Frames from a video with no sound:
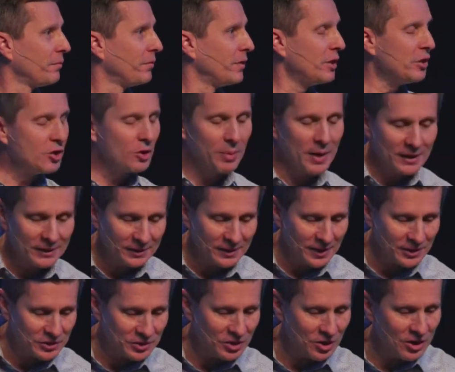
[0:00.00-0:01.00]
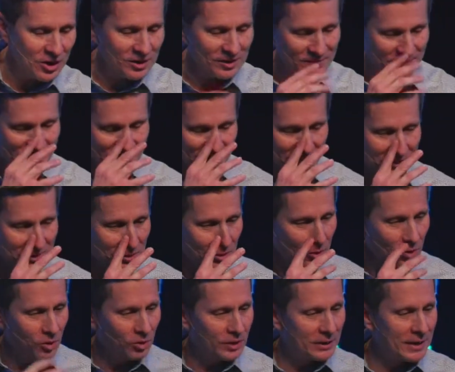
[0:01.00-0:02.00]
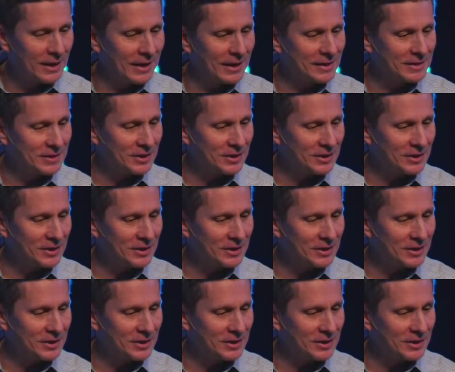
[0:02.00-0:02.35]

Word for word: Then you go back to that song, O Holy Night,